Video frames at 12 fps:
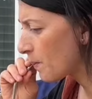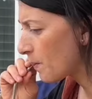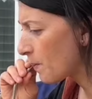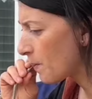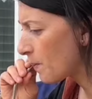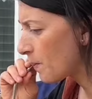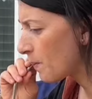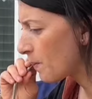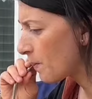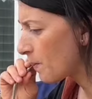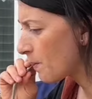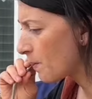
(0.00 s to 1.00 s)

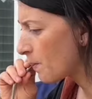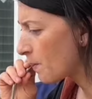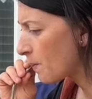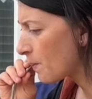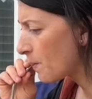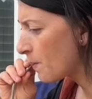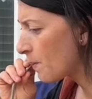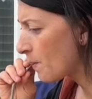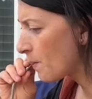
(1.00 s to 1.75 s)
No one is speaking in this clip.